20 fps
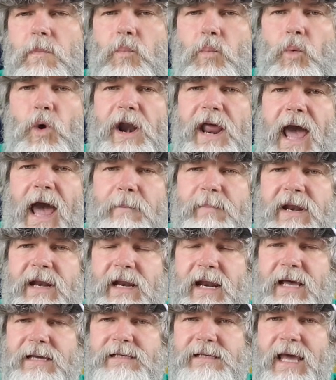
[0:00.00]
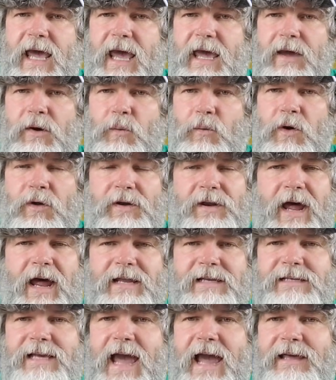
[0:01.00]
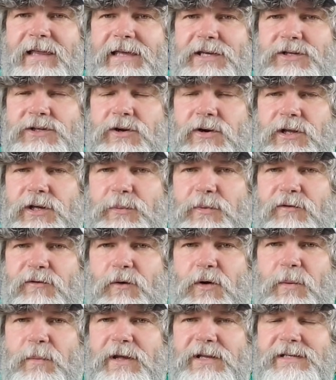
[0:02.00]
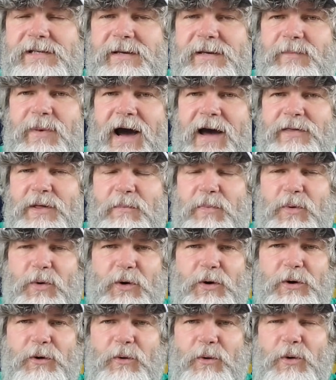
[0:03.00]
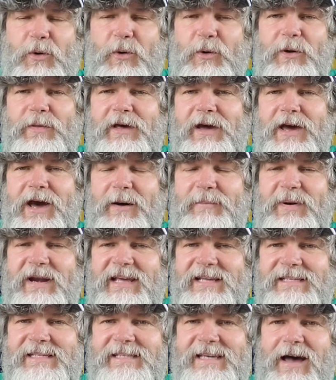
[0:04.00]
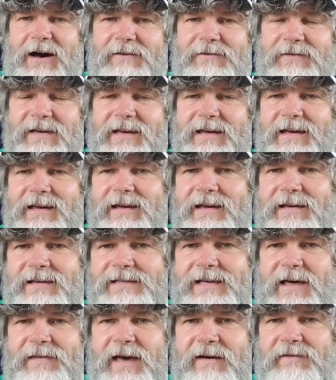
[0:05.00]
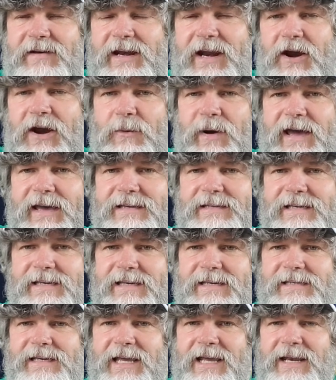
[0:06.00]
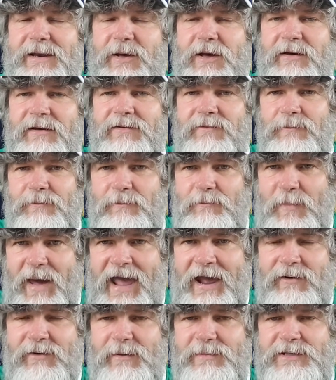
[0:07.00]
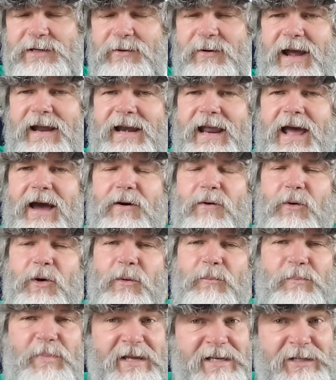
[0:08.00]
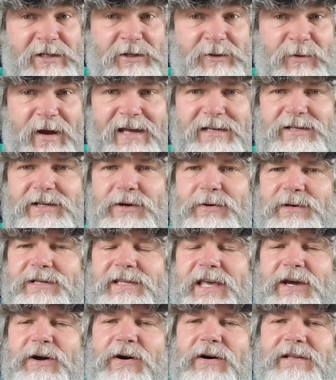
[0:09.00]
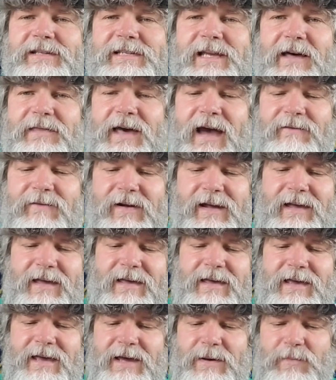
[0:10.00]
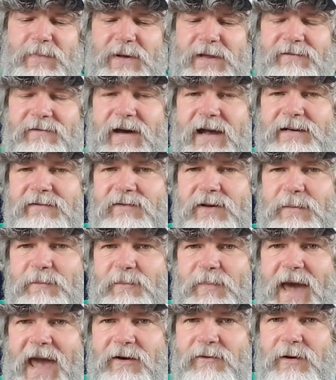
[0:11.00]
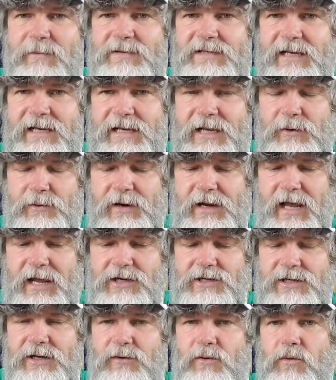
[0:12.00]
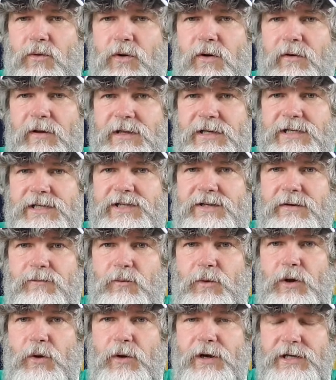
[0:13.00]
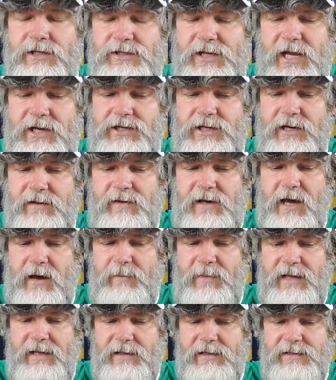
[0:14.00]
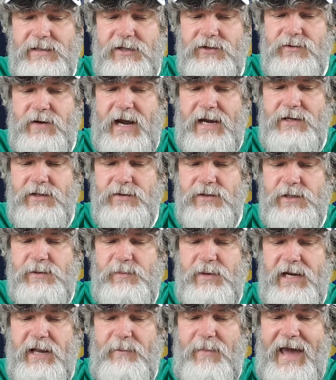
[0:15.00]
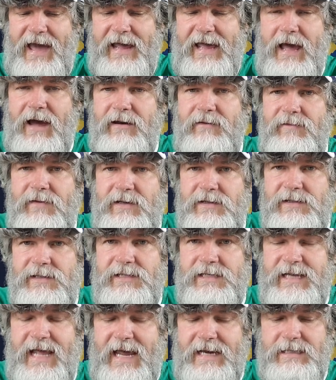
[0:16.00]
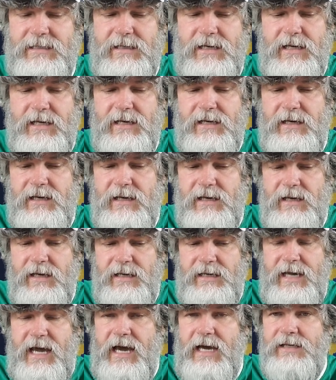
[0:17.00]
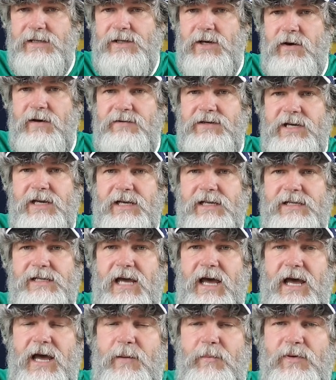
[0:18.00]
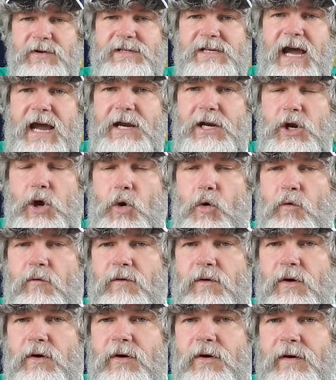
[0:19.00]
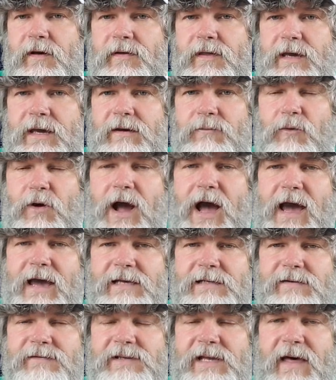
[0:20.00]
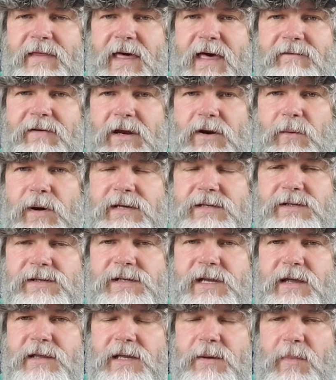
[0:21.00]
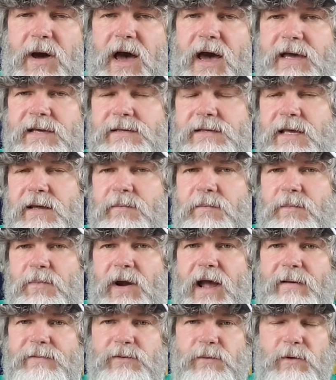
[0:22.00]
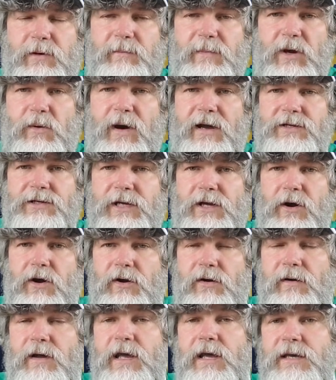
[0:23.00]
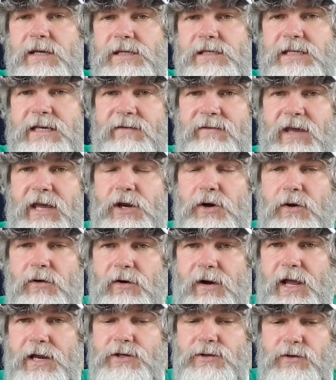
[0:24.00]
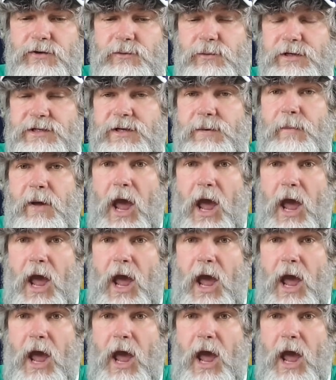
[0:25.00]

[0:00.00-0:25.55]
what happened at SA? Well, not exactly a sterling performance by the board or the company itself. South African Airways is in bankruptcy right now, or business rescue as they call it in South Africa, but effectively bankruptcy, liquidation, or at least reorganization of the company as they try to spin it back out of its debt. Yeah, so if she presided over the rise of South African Airways instead of demise, then perhaps we wouldn't be questioning her CV and her credentials, which